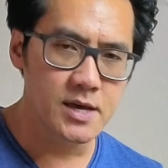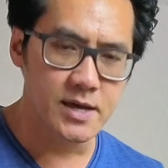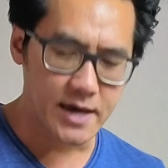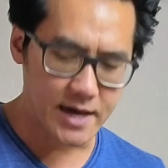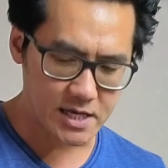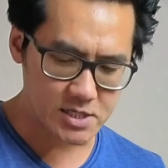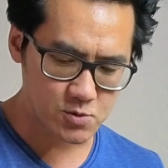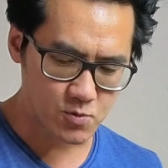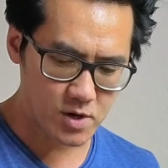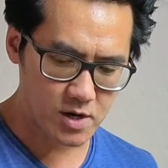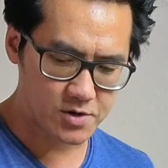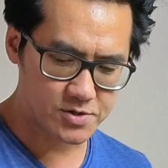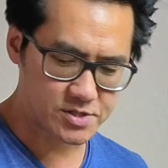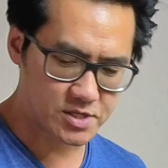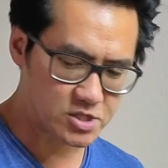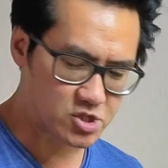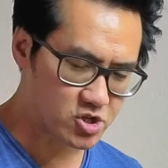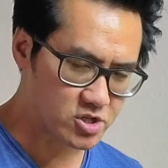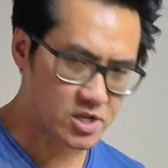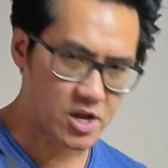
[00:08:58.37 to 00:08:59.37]
as well as
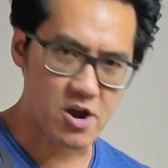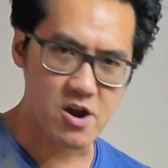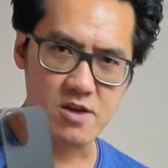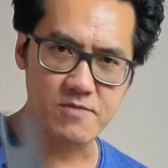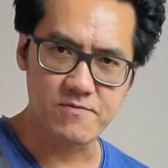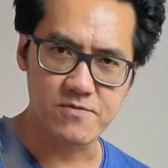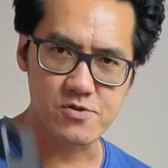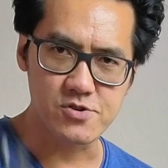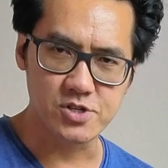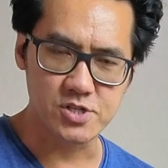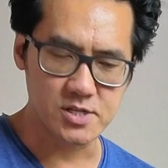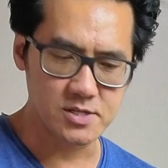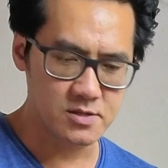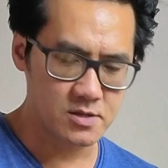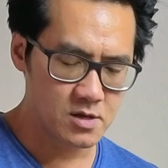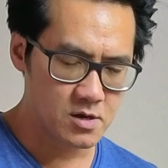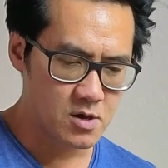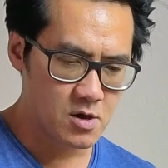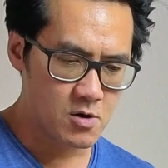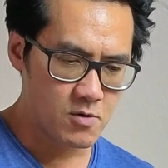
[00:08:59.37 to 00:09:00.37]
the generic
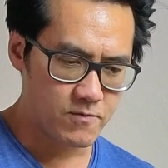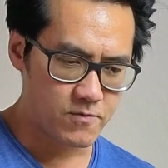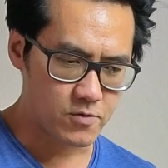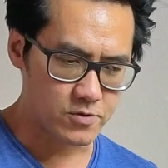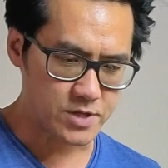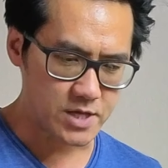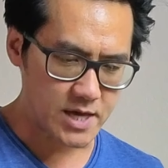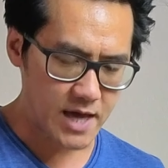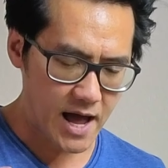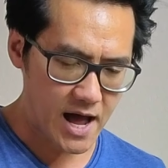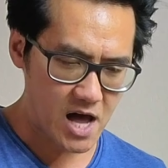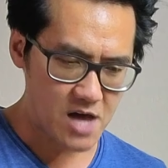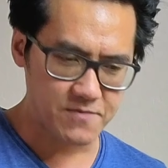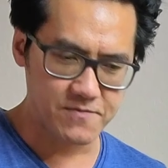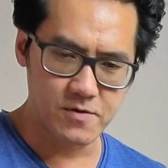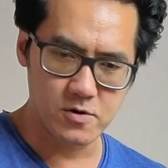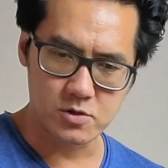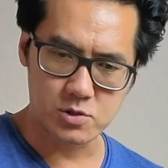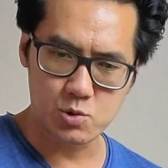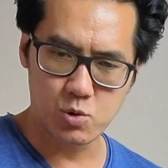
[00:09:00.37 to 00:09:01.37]
version for the
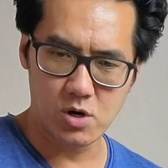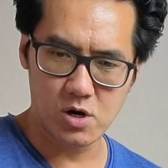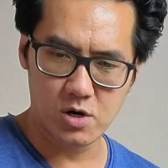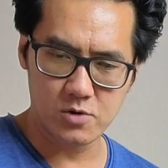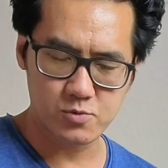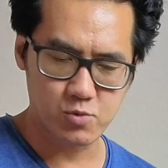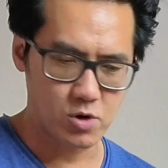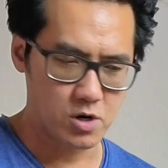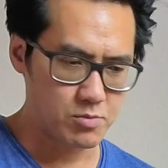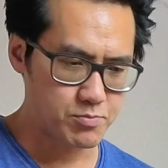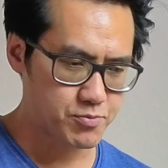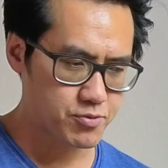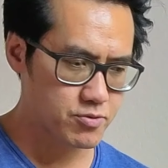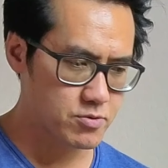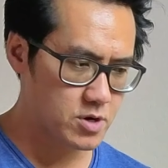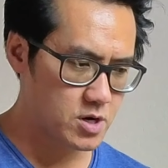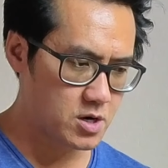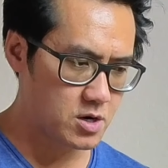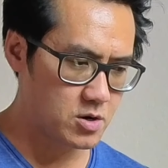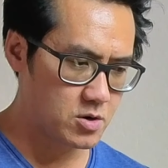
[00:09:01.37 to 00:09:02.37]
iPhone 12, 12
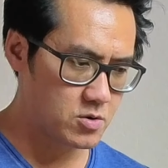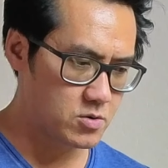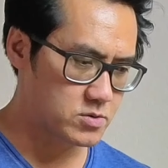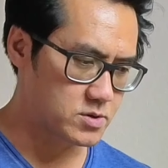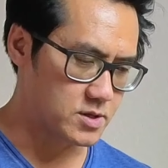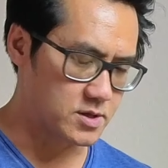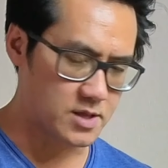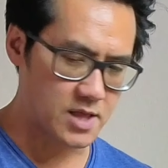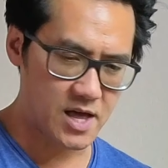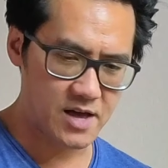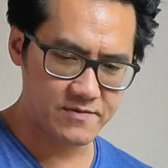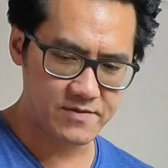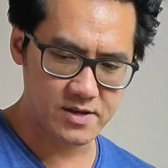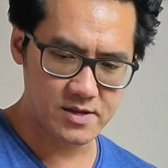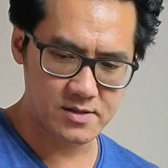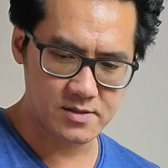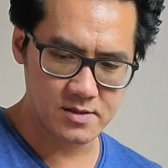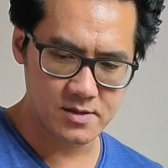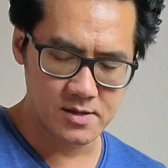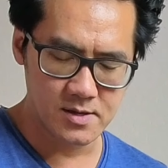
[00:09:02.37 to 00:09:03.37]
Pro,
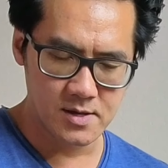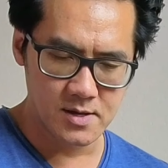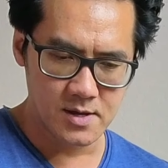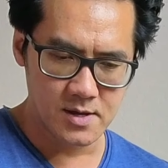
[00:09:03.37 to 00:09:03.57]
11.